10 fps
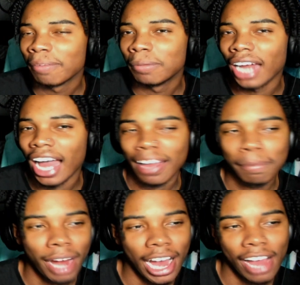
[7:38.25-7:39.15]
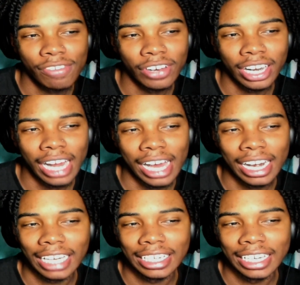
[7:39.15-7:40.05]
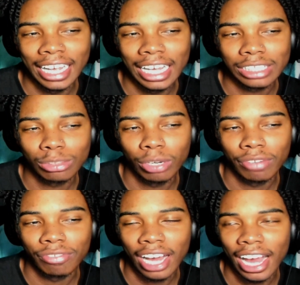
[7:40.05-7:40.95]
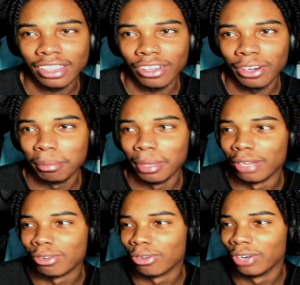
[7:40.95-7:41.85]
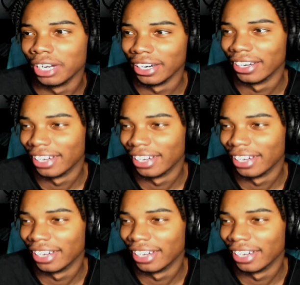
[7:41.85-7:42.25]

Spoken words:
But I could probably figure it out in like the next 25, 30 minutes for real.